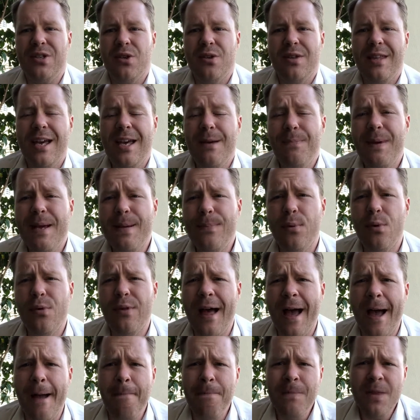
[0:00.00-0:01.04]
So they're people
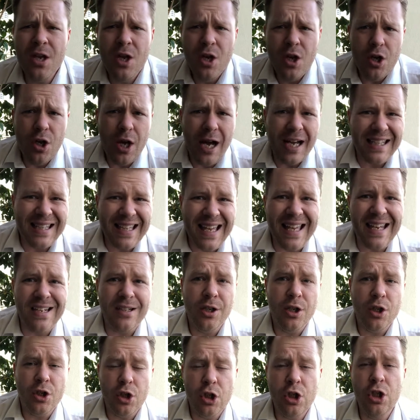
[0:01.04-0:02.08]
that, again,
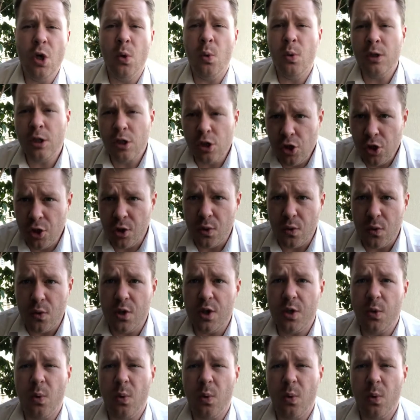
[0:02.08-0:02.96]
you don't want to choose.